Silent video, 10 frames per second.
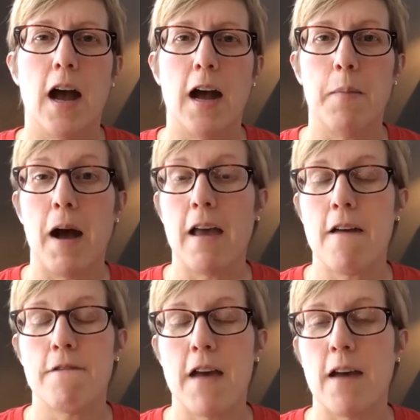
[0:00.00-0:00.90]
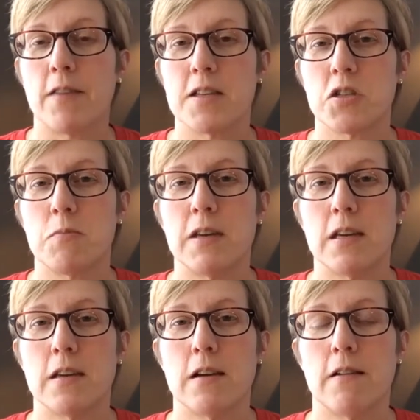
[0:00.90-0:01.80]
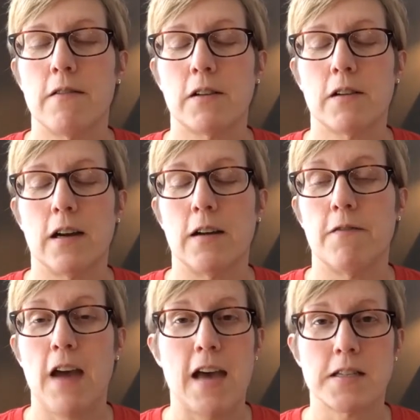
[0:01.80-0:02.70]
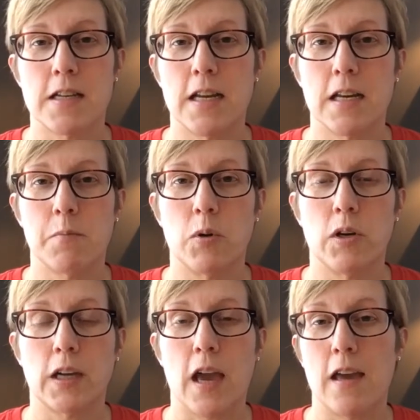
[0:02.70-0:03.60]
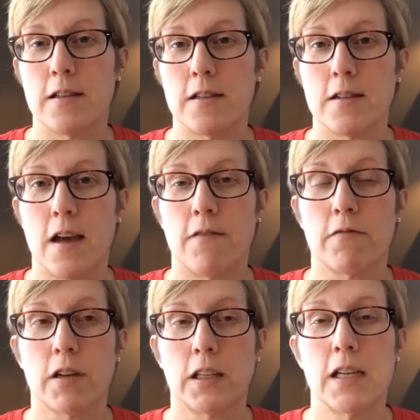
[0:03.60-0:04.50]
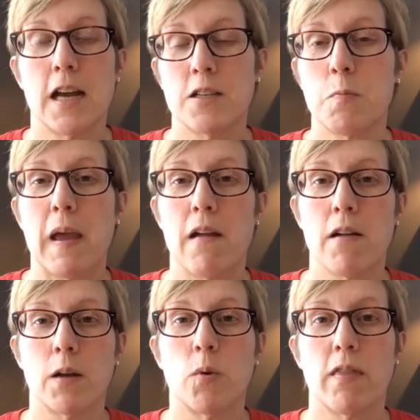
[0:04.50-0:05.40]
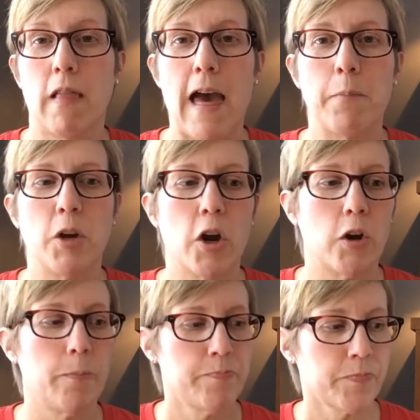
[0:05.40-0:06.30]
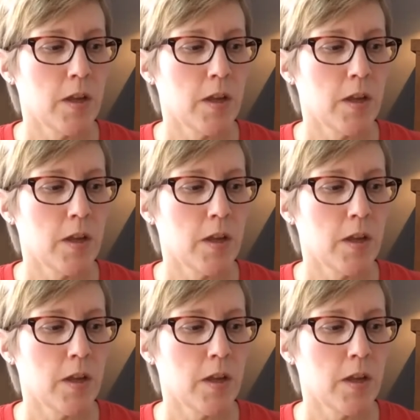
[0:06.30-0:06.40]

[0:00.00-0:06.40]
Um, I have found this to be a, a fascinating book and a really nice pairing with Lab Girl.